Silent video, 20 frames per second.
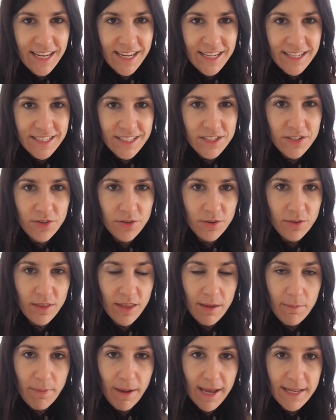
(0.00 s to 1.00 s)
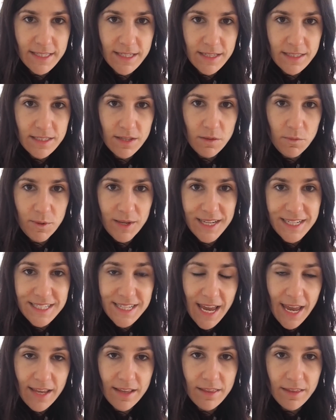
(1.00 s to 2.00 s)
into their basket so that we can
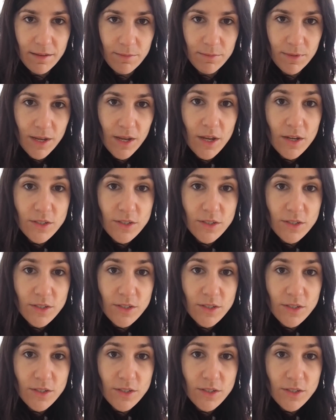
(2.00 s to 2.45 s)
take them